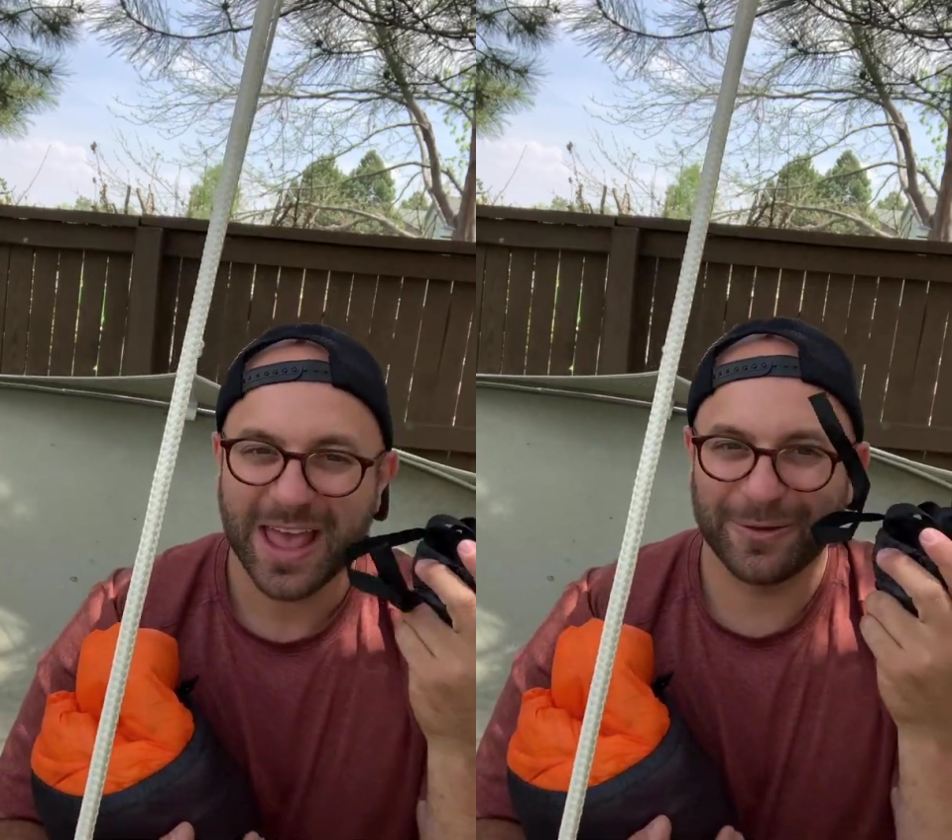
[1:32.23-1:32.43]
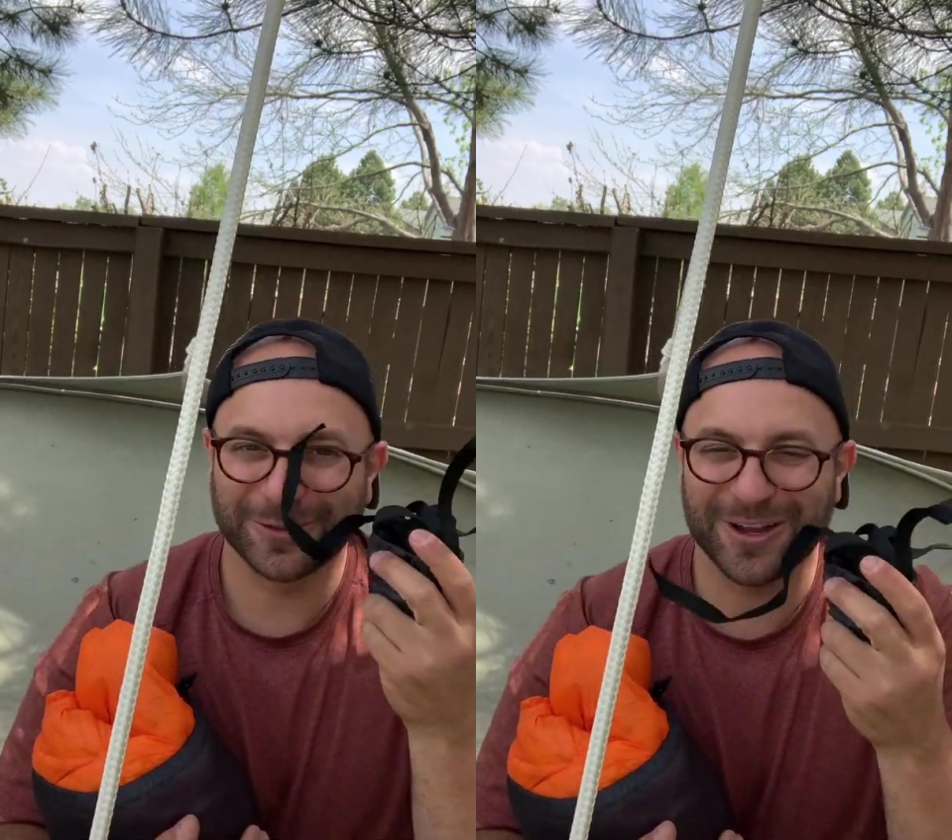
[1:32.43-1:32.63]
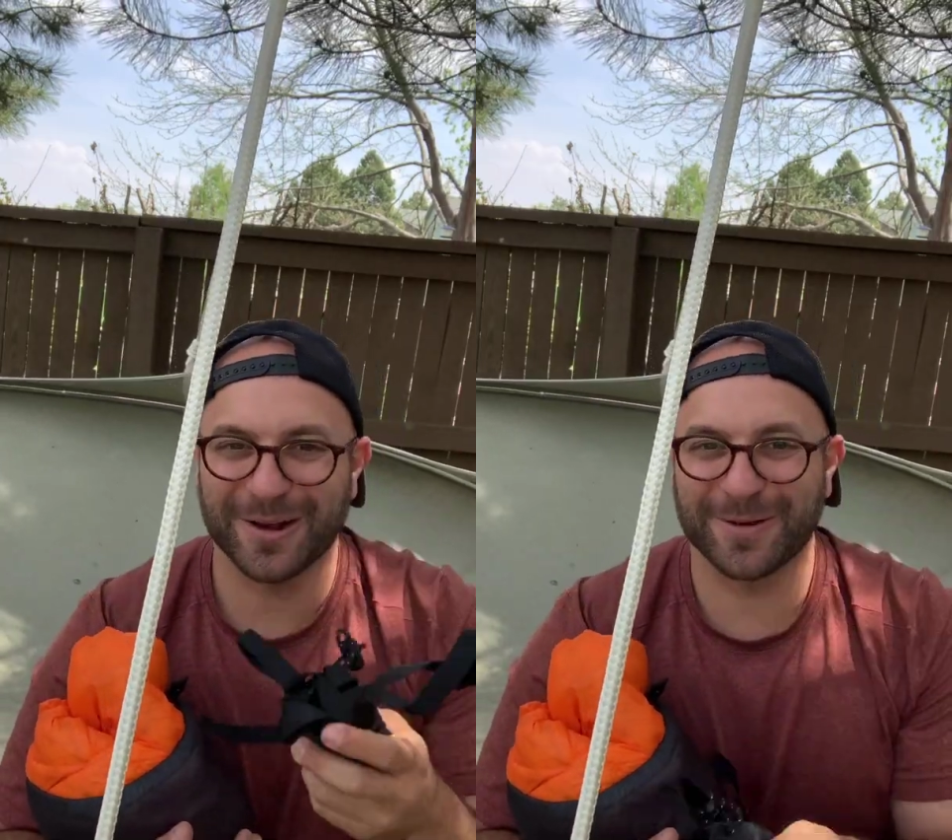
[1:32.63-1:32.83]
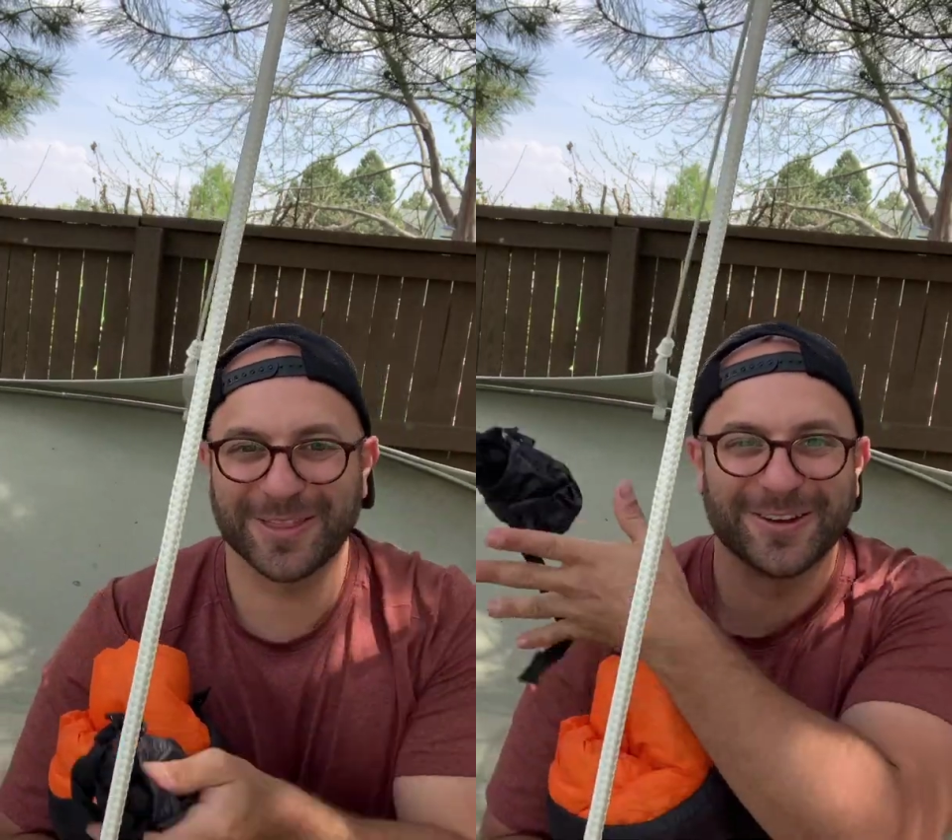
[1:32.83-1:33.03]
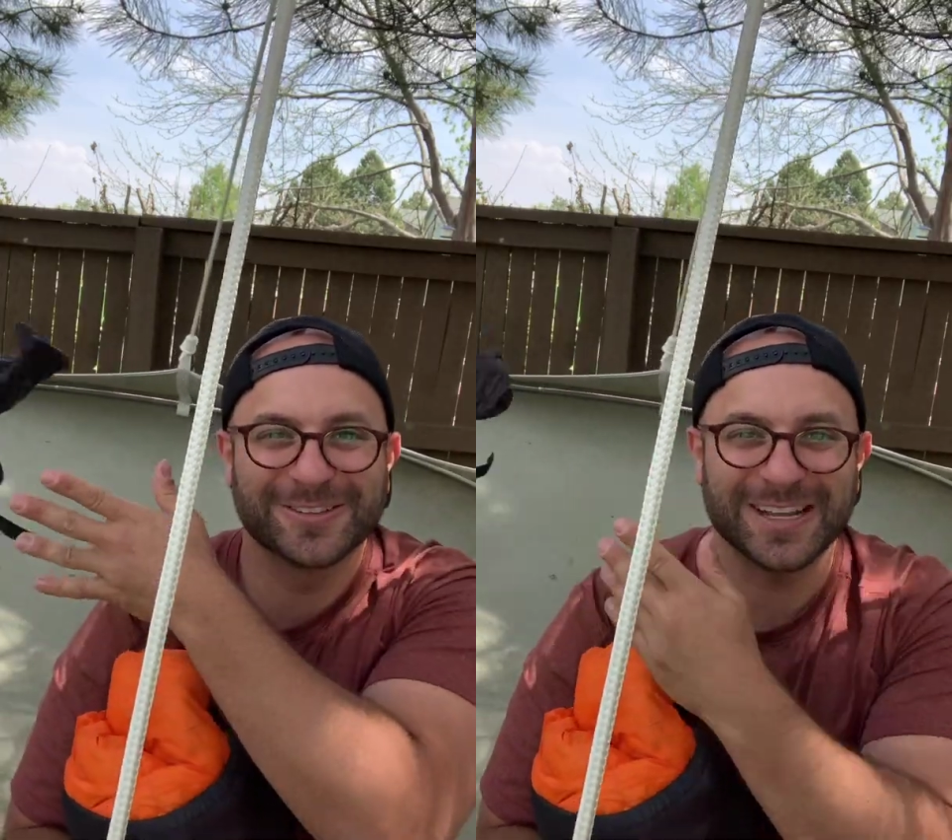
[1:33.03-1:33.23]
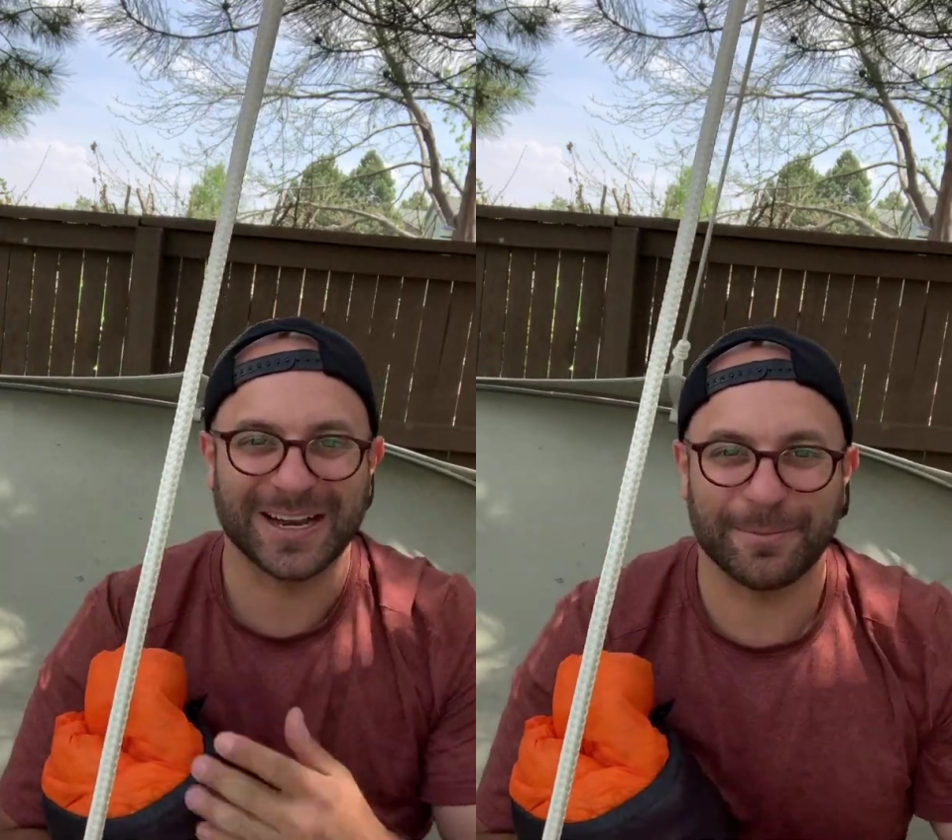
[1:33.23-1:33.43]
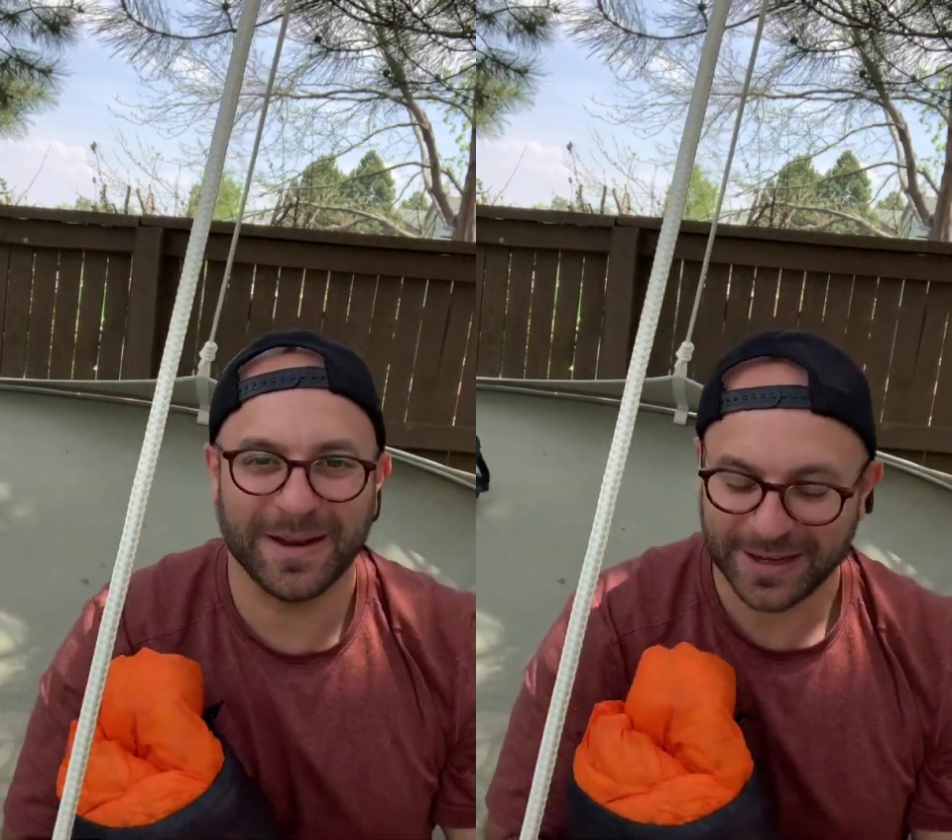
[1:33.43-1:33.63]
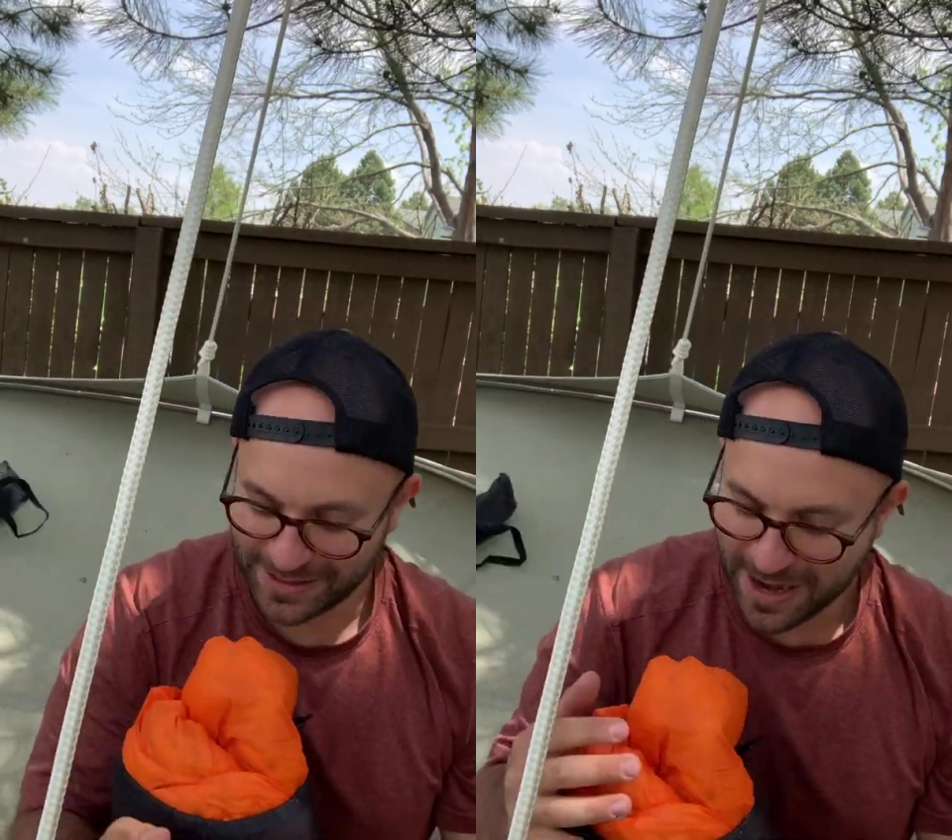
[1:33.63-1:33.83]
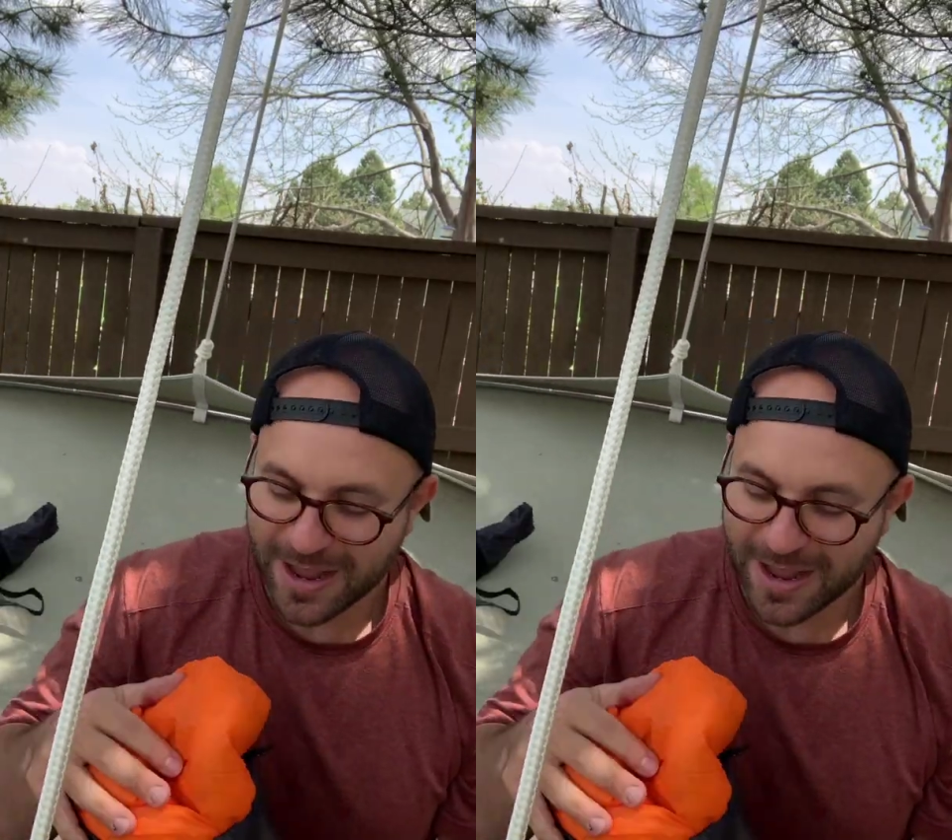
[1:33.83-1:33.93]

and we'll talk about those in a minute.